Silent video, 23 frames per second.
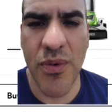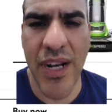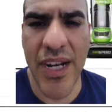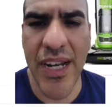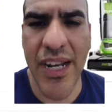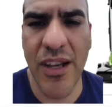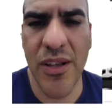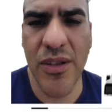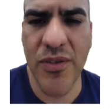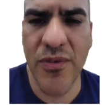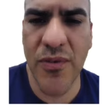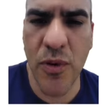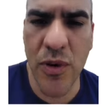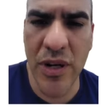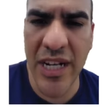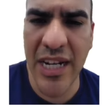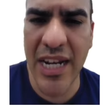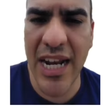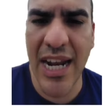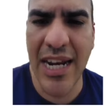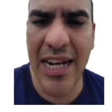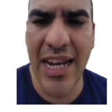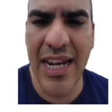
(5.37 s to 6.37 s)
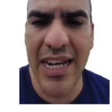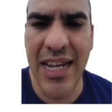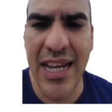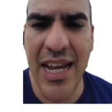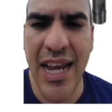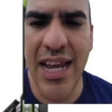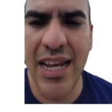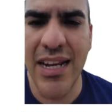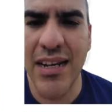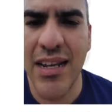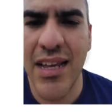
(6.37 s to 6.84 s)
Right now it's
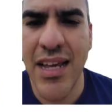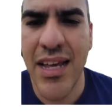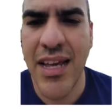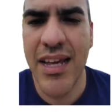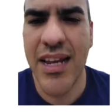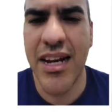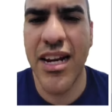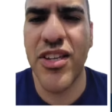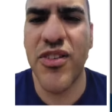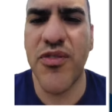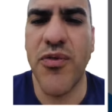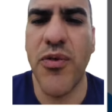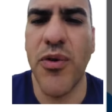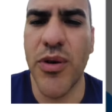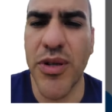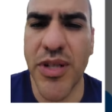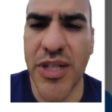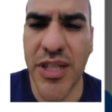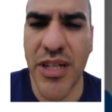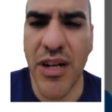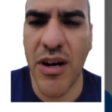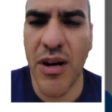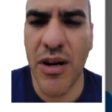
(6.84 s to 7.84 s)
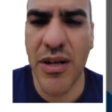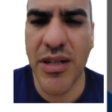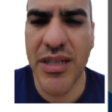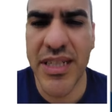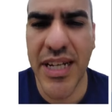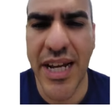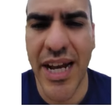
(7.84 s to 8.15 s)
$49.88. It has 4 stars,